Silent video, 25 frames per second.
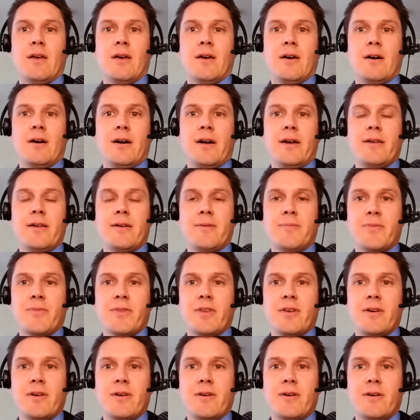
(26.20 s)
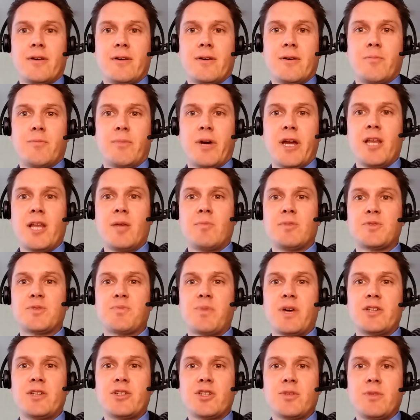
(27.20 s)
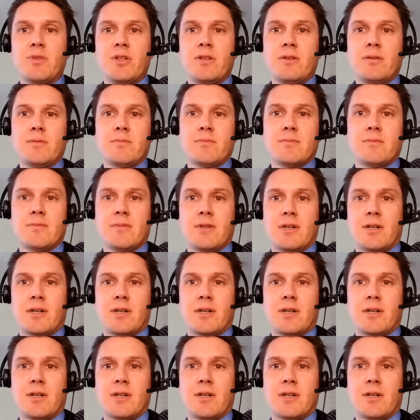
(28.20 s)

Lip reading: Hi, my name is Benjamin.